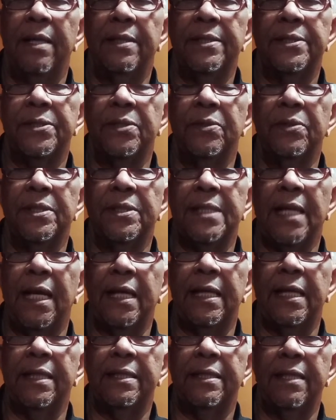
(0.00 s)
as soon as
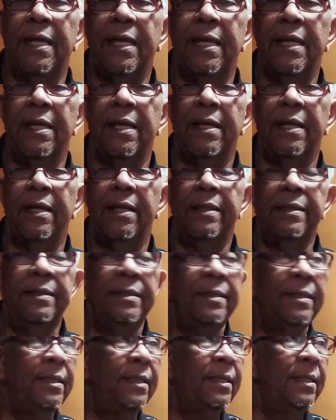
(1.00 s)
I get the
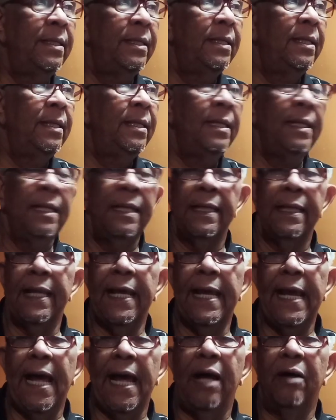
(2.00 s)

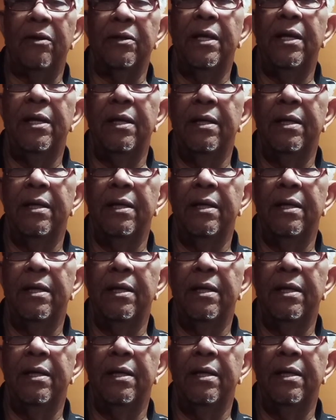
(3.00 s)
layout